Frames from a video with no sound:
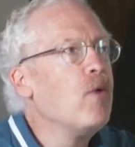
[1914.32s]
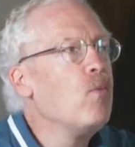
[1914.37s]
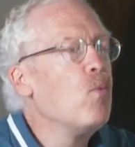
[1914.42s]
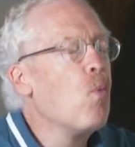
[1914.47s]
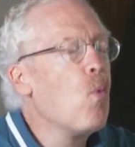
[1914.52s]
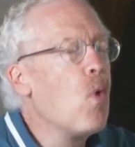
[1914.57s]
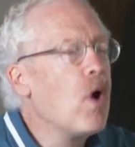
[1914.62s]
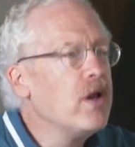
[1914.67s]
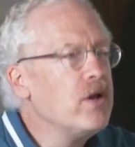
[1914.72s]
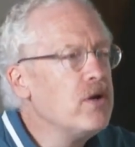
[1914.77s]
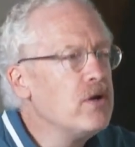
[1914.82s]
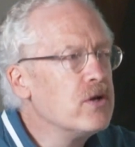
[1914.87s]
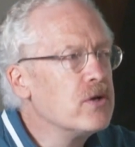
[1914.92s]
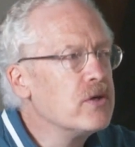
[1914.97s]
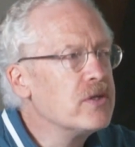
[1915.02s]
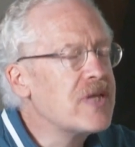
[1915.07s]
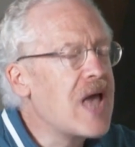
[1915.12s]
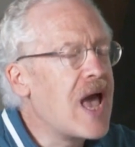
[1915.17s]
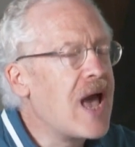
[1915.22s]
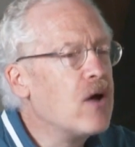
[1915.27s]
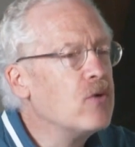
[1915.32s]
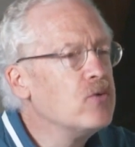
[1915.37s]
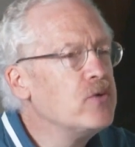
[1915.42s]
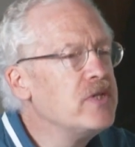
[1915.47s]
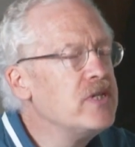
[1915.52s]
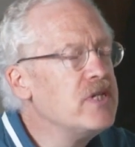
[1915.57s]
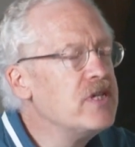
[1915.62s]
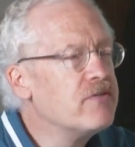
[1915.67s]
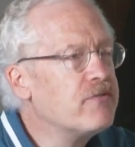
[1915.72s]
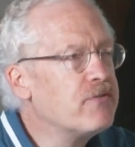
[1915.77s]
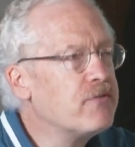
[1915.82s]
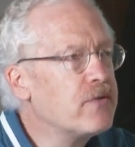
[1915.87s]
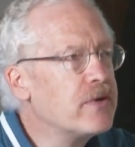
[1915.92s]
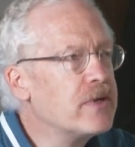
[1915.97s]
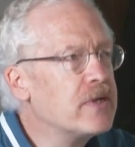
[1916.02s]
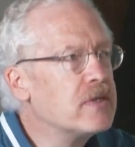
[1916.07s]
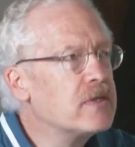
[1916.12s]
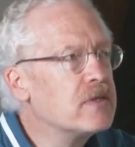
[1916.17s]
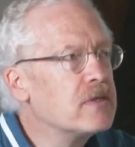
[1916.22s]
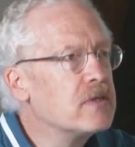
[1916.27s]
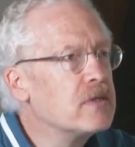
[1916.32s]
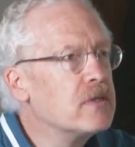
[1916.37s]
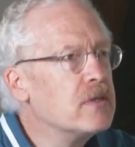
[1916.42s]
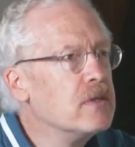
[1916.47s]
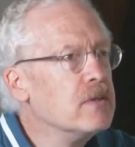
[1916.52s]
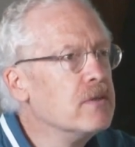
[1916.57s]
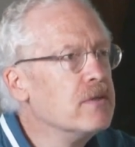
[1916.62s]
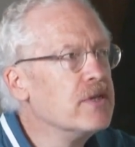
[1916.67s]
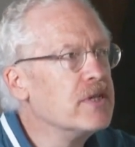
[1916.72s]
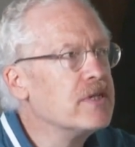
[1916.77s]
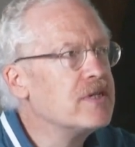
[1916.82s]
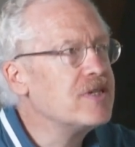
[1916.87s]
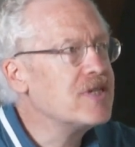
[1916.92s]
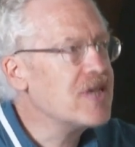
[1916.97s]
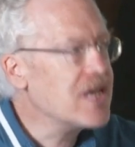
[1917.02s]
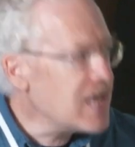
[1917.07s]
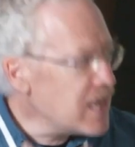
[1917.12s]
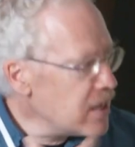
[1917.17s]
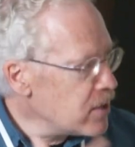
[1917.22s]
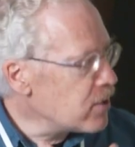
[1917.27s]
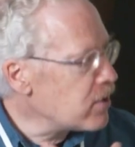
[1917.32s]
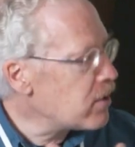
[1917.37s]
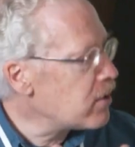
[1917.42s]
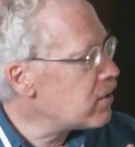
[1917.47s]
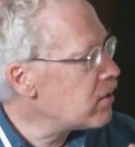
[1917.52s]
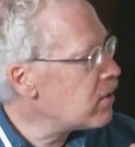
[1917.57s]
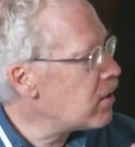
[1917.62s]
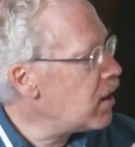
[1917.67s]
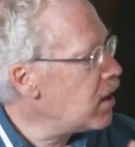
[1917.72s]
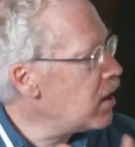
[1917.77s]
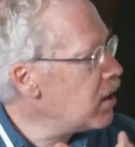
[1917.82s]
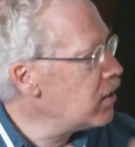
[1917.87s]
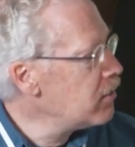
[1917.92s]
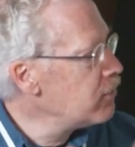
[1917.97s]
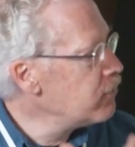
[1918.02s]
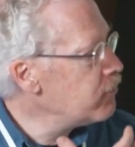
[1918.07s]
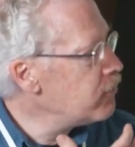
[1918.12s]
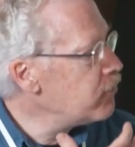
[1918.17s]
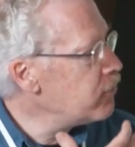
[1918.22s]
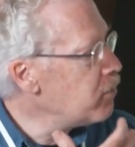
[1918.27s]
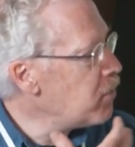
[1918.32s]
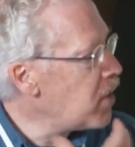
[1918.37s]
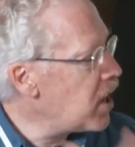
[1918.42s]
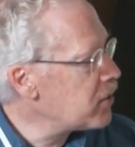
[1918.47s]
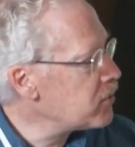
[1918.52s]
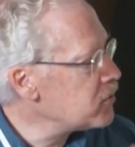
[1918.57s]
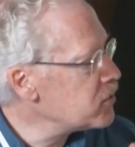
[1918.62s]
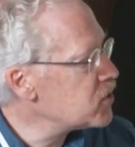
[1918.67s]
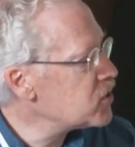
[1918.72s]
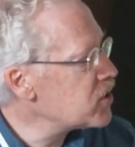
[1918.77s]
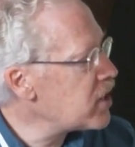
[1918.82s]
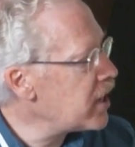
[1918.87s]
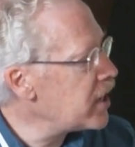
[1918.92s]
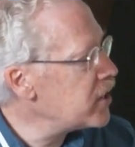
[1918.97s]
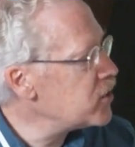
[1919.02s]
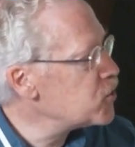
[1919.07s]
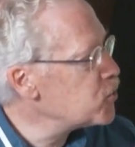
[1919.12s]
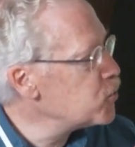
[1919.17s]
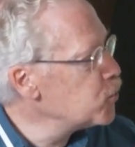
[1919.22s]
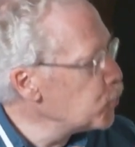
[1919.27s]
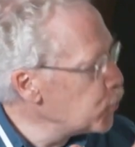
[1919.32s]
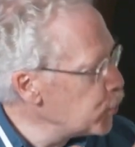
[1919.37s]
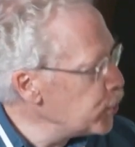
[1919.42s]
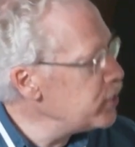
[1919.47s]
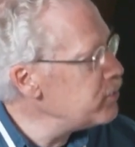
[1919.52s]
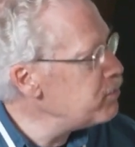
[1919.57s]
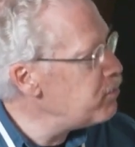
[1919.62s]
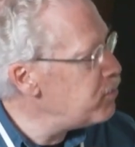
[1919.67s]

wonders how different the tenor of modern science would